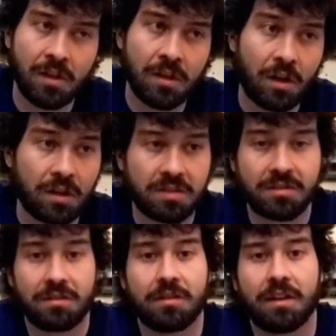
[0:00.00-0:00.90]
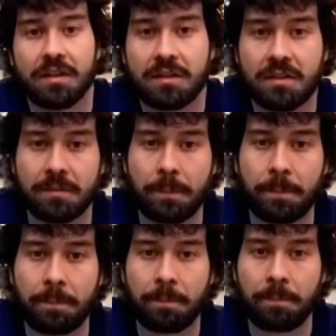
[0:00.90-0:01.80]
honestly, like,
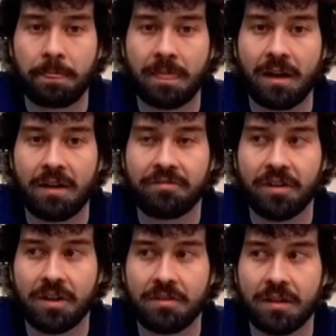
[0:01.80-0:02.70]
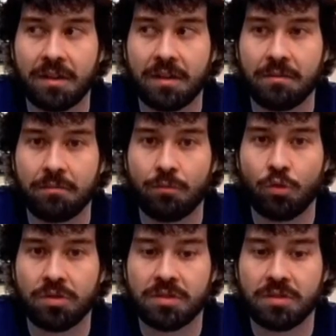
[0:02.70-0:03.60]
I find that
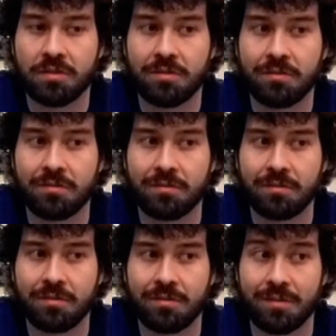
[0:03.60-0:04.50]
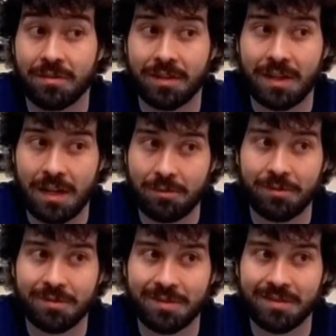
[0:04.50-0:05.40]
more so than the
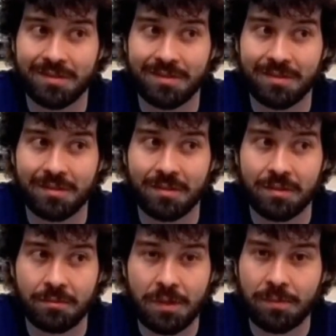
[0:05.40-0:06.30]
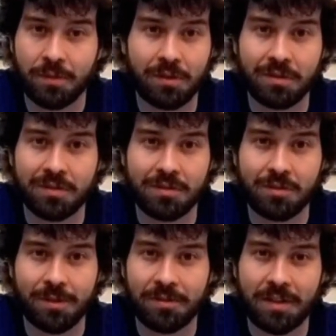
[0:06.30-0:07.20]
cables, people are all concerned
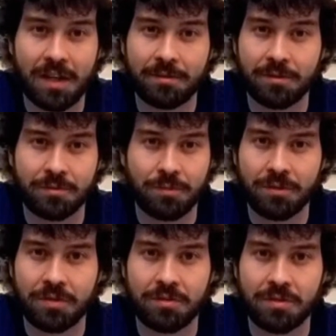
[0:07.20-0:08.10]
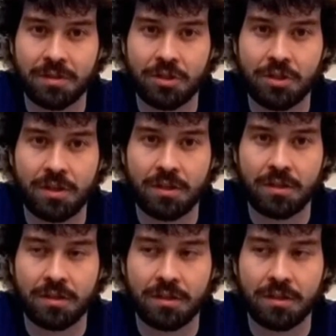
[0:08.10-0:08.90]
about the cables, but they're using shitty